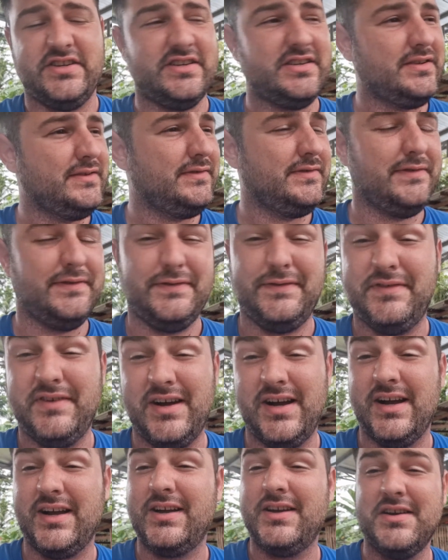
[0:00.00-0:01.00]
just
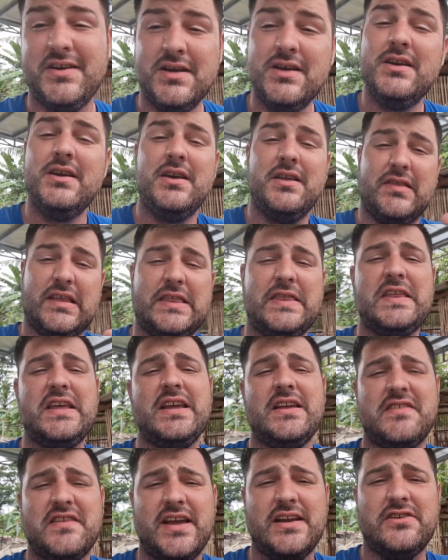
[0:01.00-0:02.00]
fuck. The
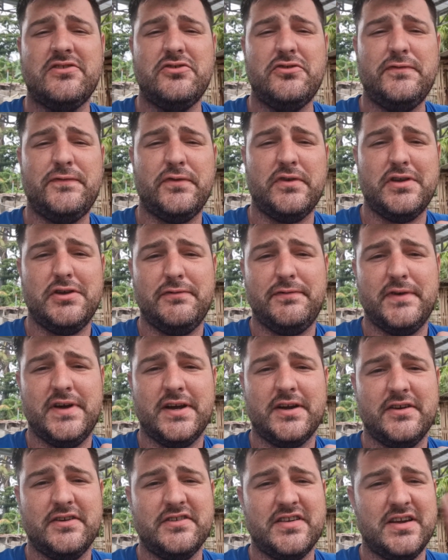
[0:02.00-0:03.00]
things I do for you
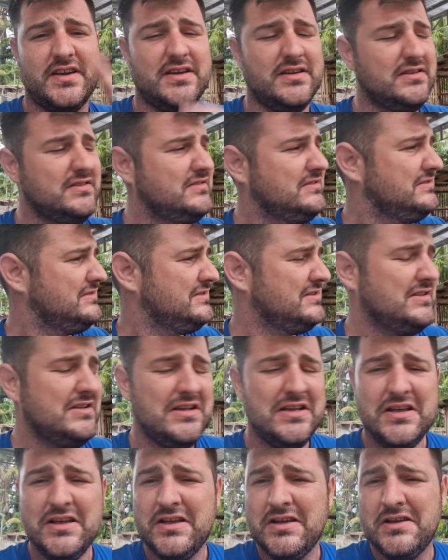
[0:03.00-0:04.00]
fuckers, huh?
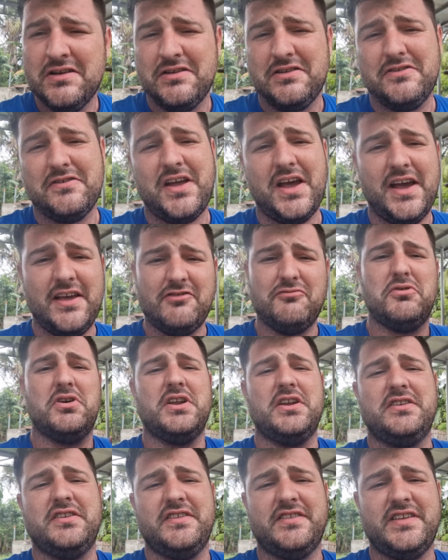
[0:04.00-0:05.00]
You guys
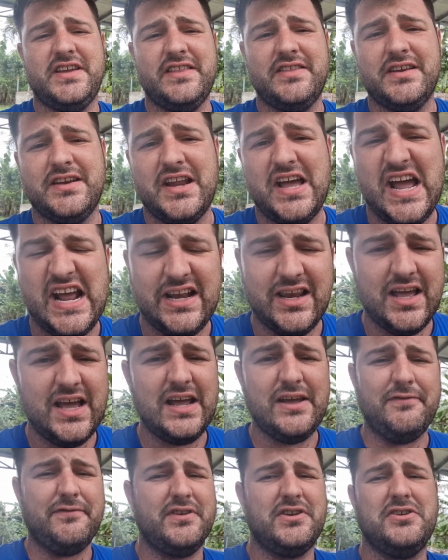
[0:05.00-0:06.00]
wanted to see the
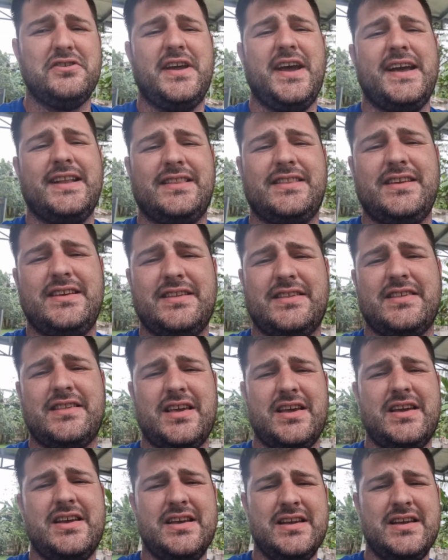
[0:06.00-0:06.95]
nightlife and you got this